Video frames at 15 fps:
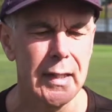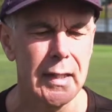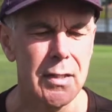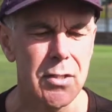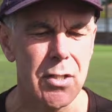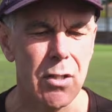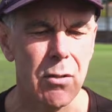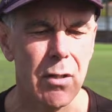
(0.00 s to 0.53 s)
and
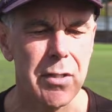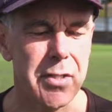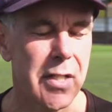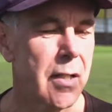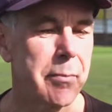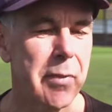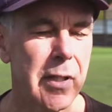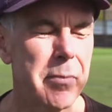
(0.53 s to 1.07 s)
so I
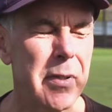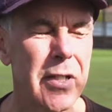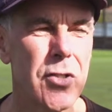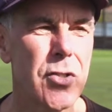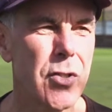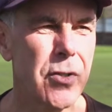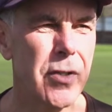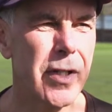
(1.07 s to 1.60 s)
said I'm going to be in
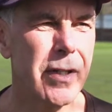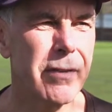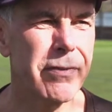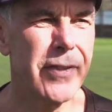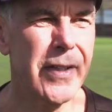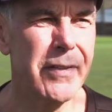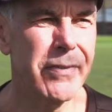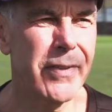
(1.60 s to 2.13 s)
Zurich at
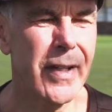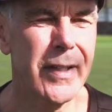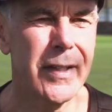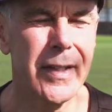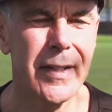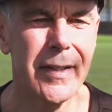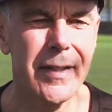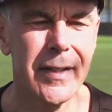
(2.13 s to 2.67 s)

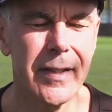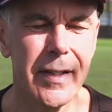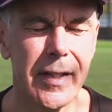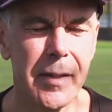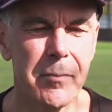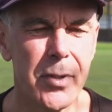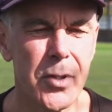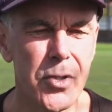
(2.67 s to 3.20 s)
FIFA and
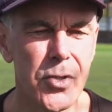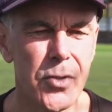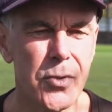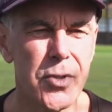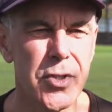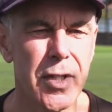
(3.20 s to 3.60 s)
in Brussels,